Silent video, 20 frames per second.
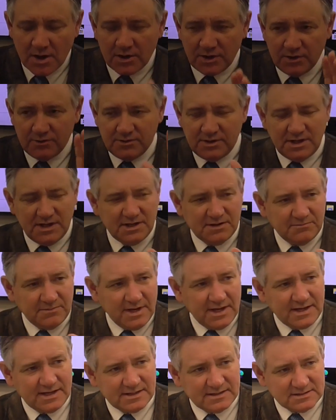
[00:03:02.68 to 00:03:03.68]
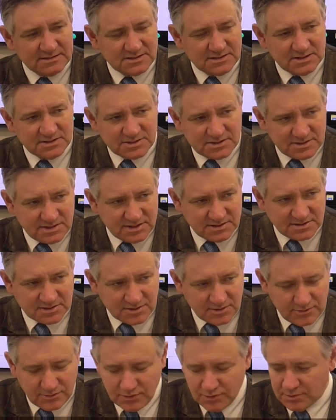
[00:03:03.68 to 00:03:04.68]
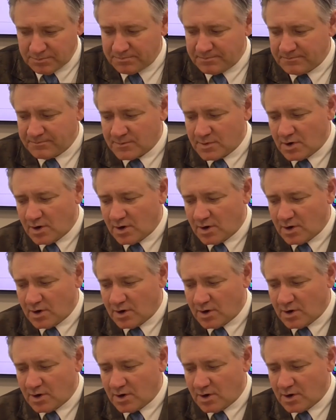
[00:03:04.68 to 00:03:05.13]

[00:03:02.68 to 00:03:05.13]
you need to make a decision as a group.